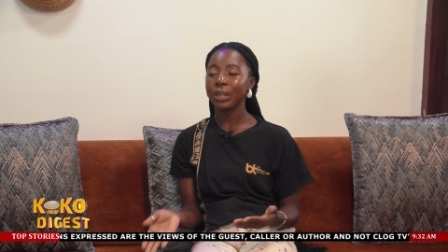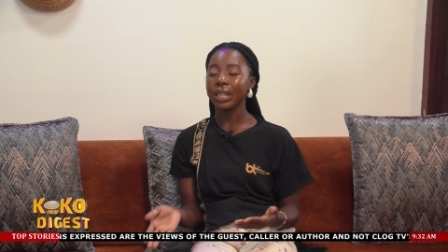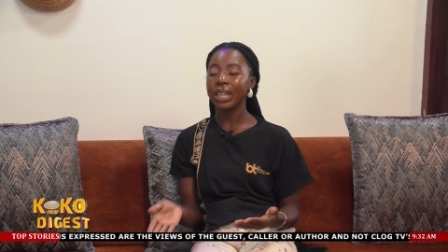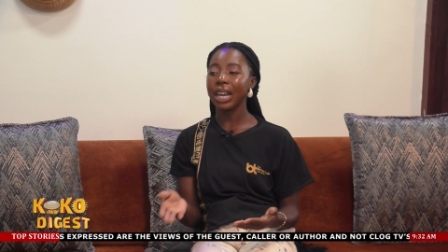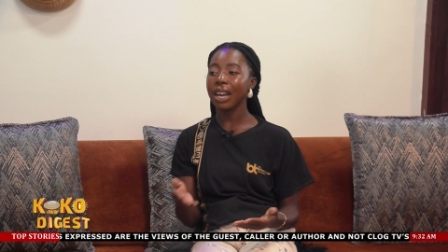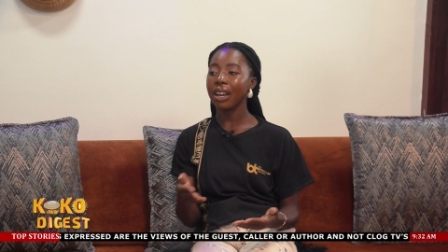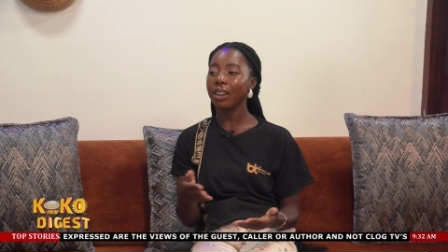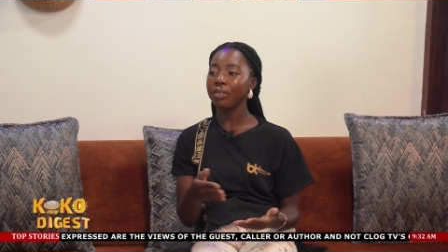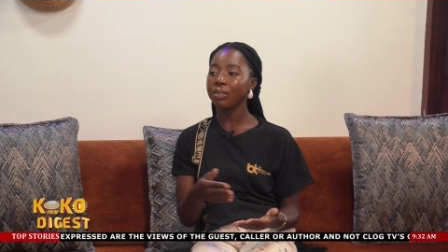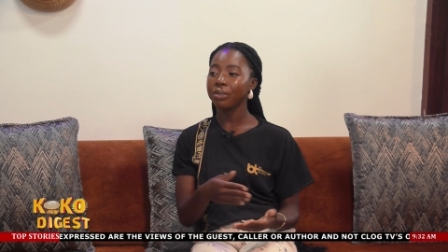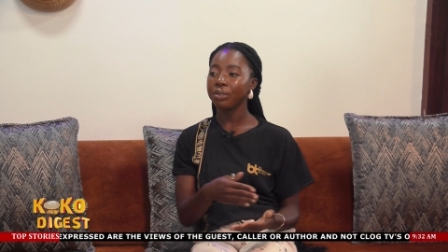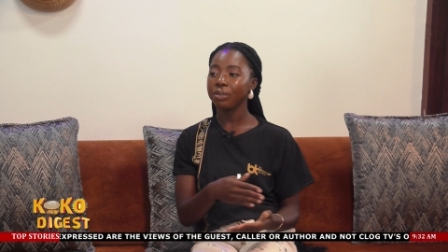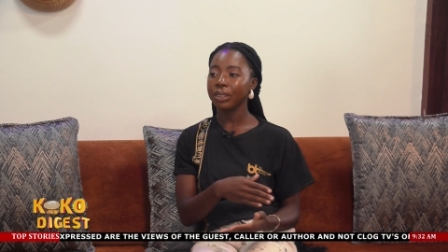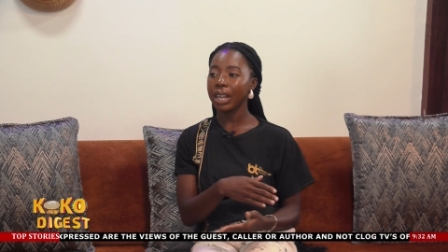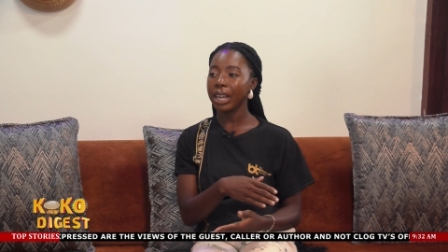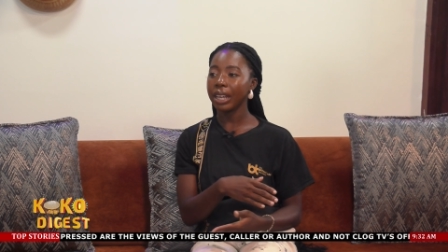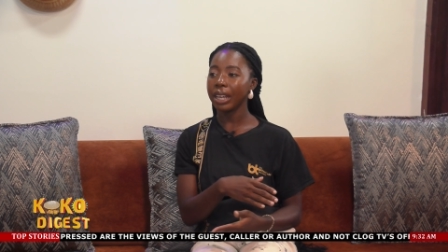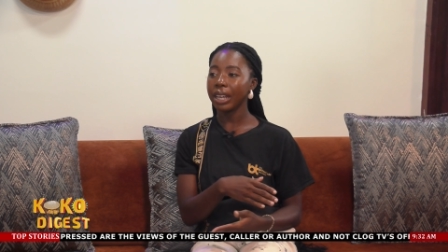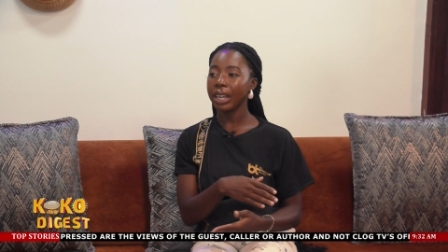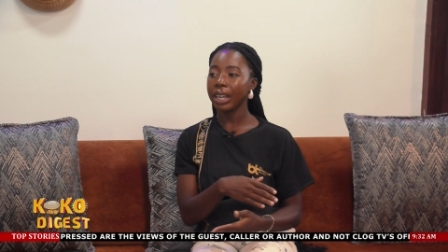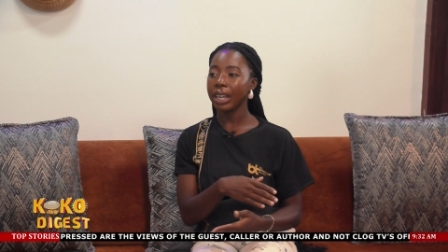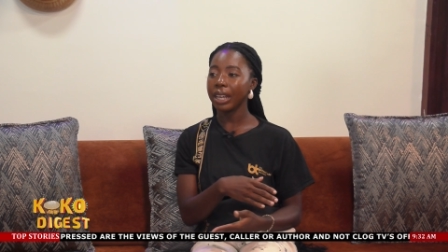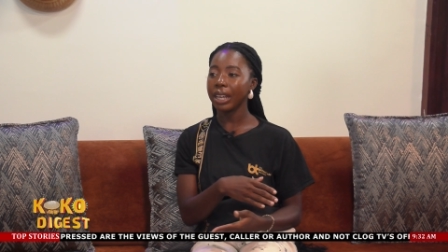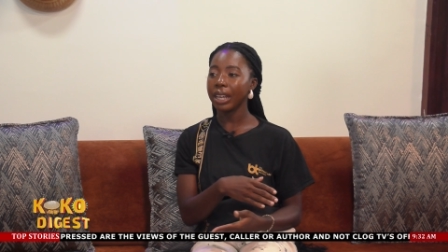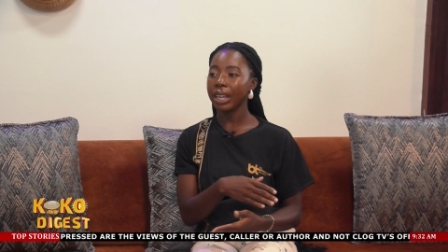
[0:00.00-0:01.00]
We have
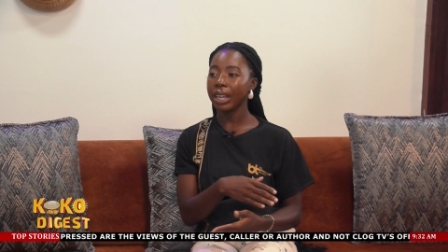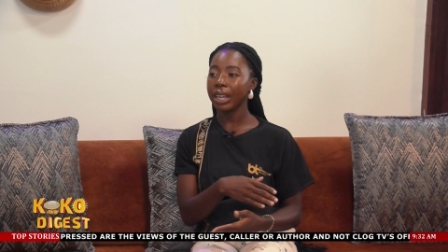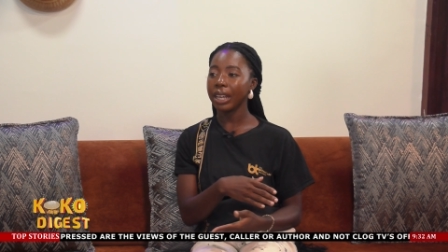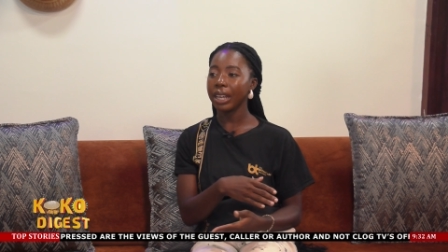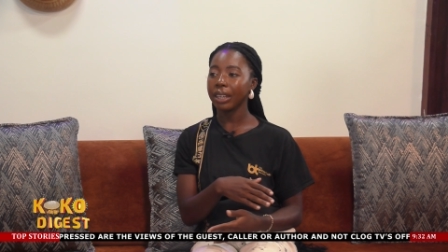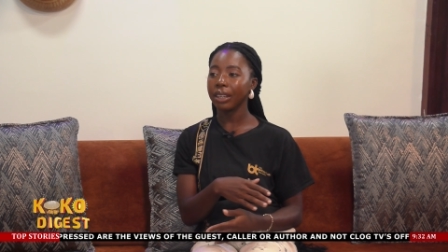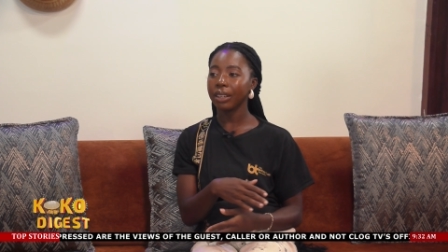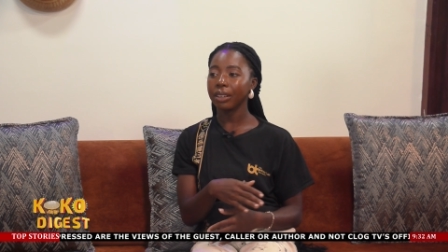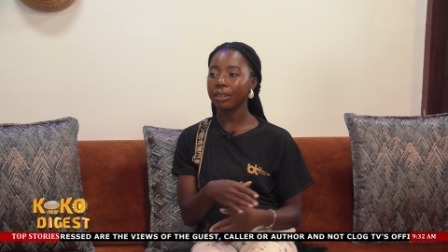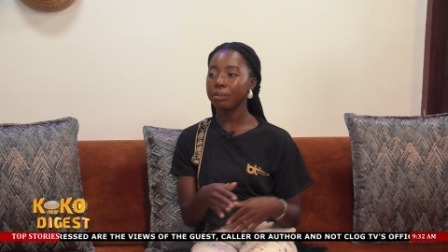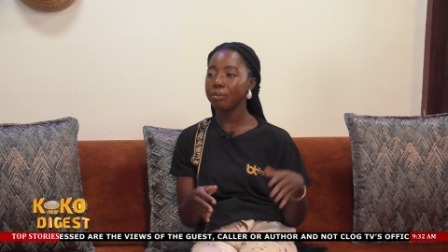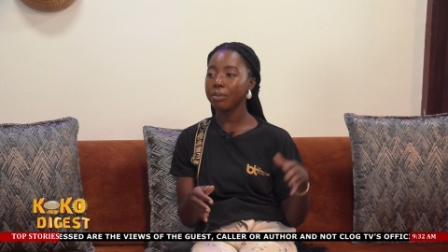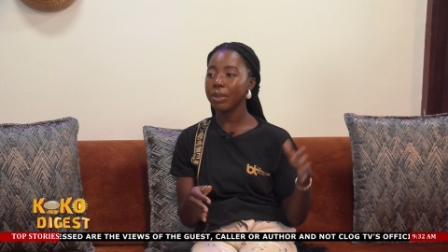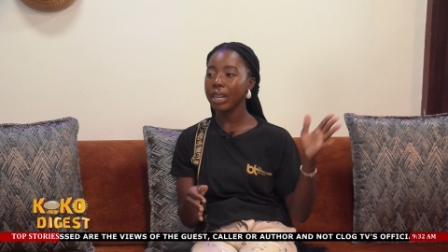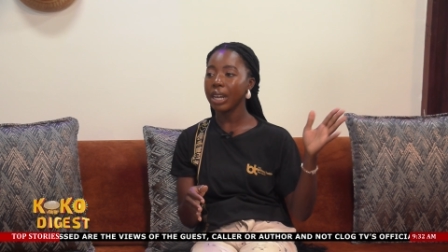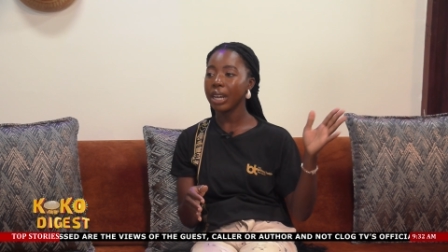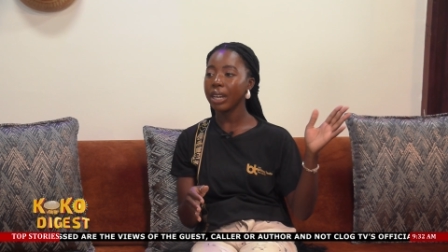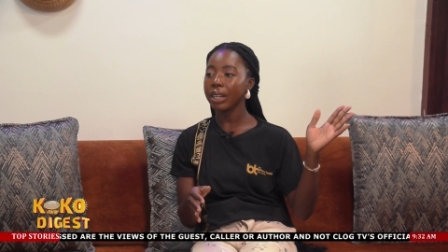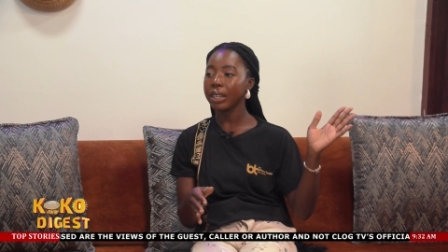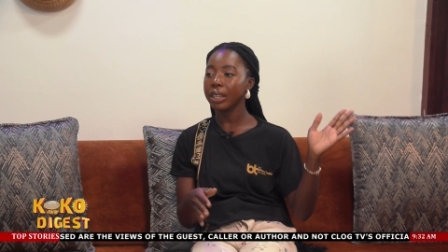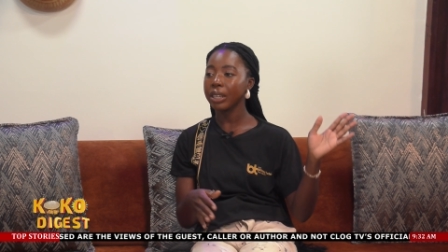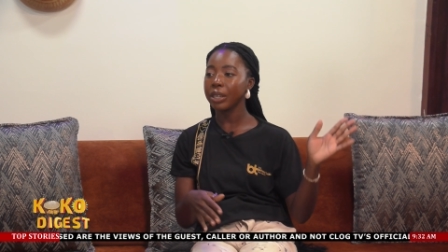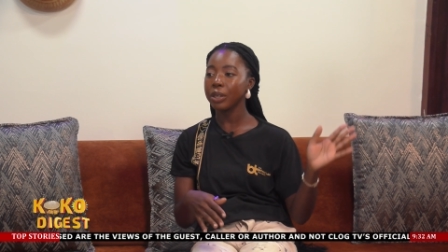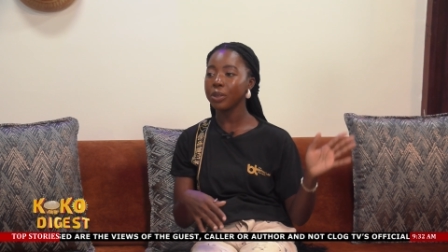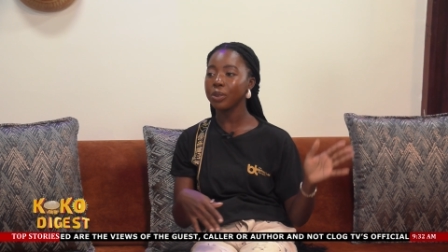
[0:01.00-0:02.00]
like
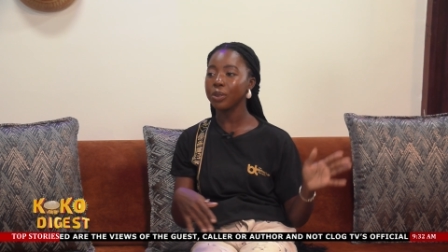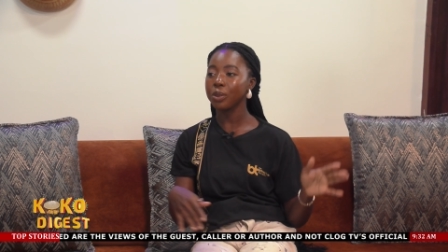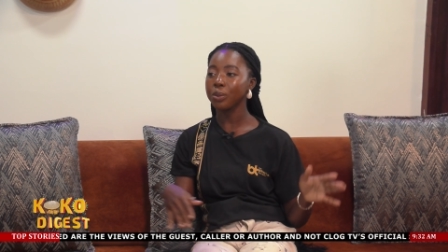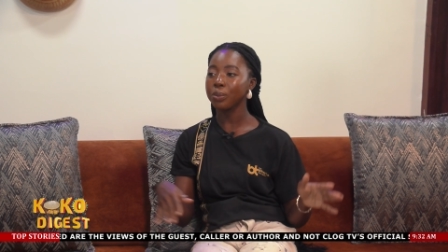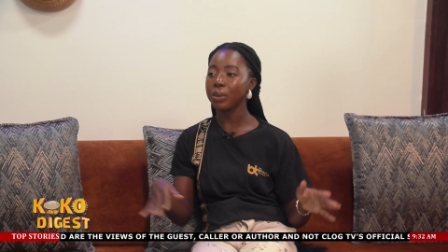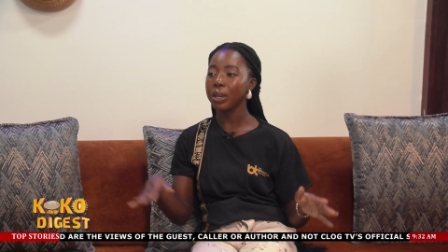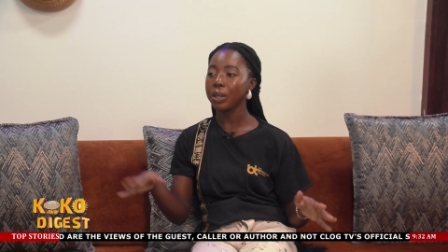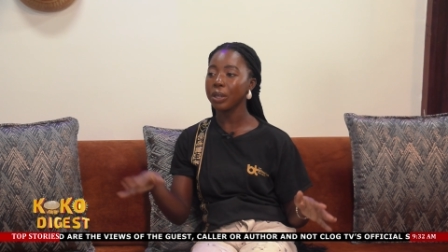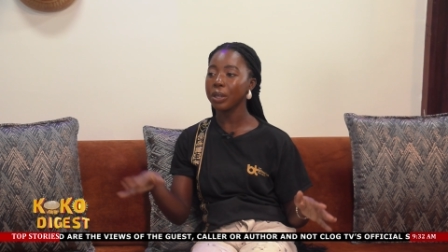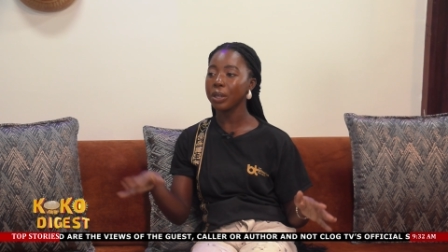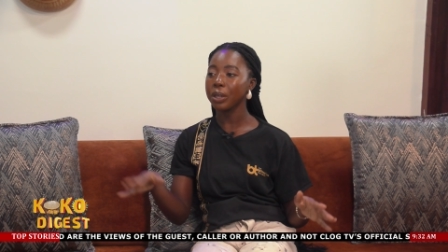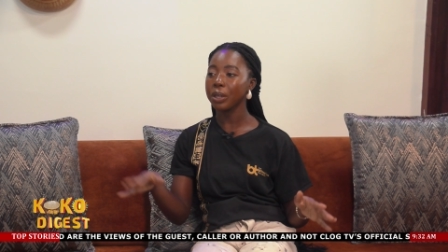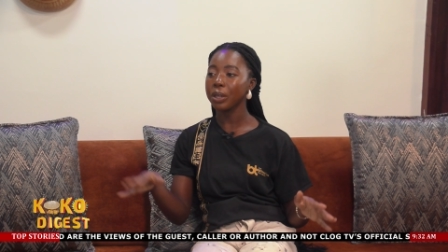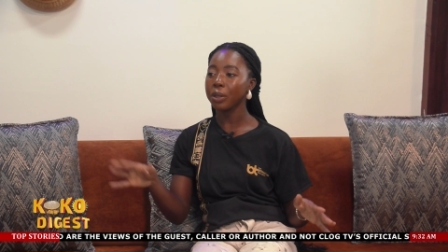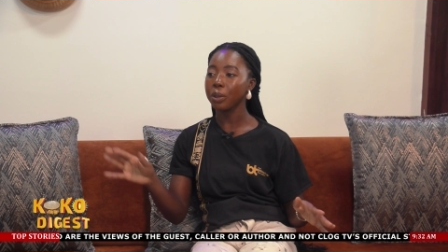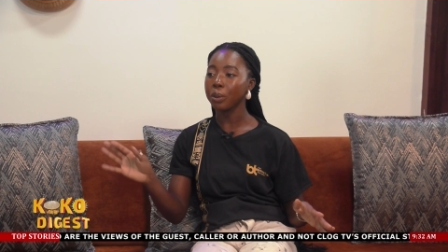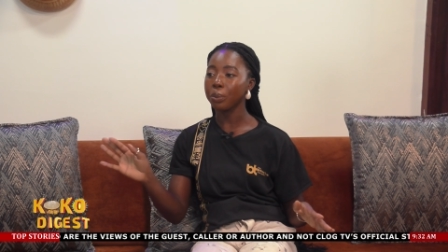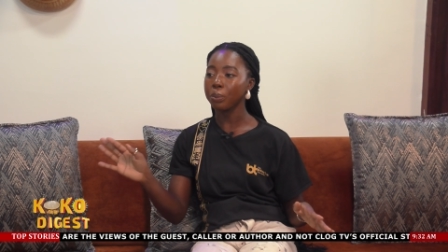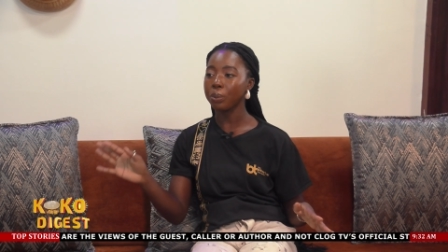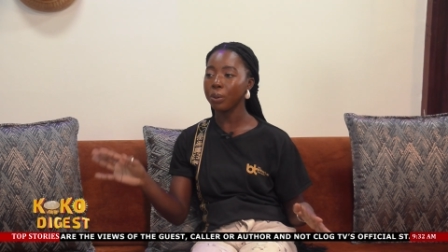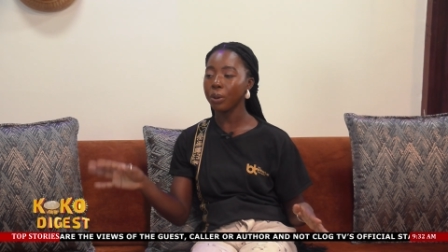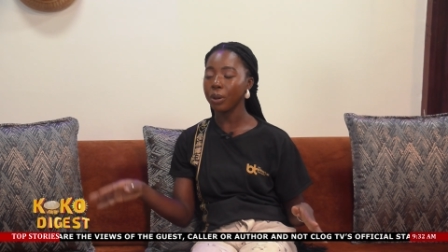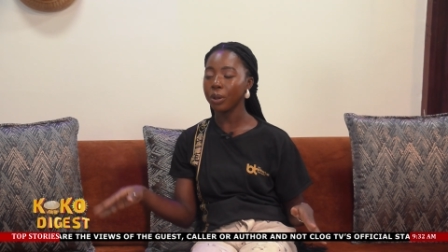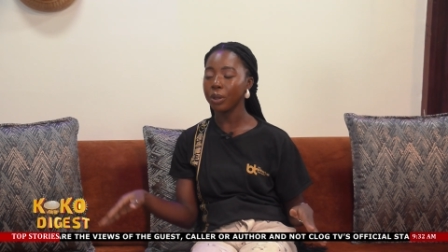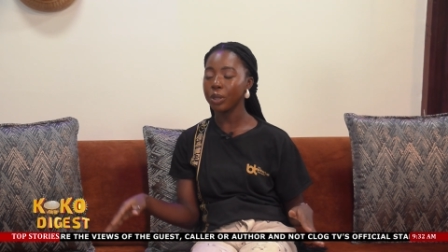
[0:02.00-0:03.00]
menarche to
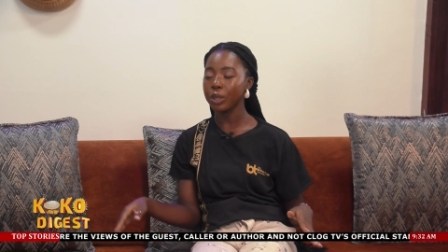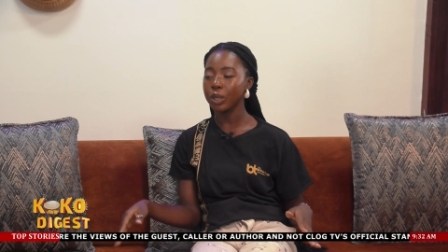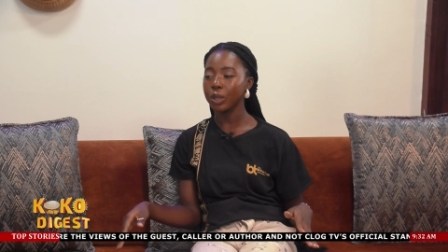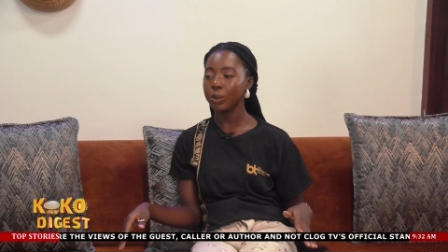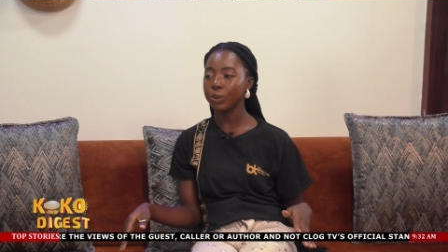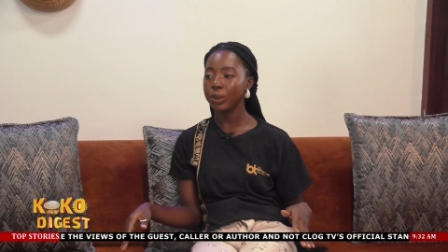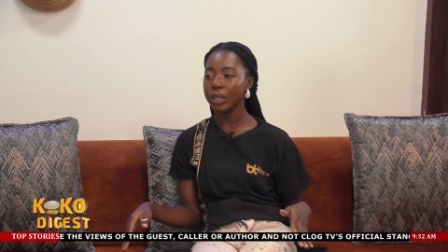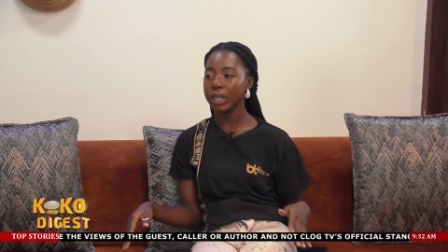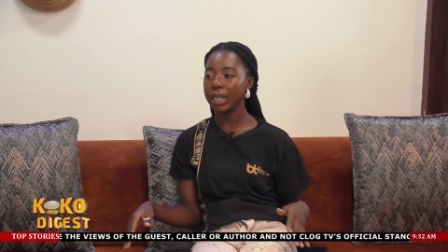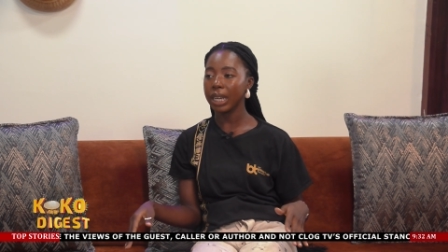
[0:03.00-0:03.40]
menopause. Yes.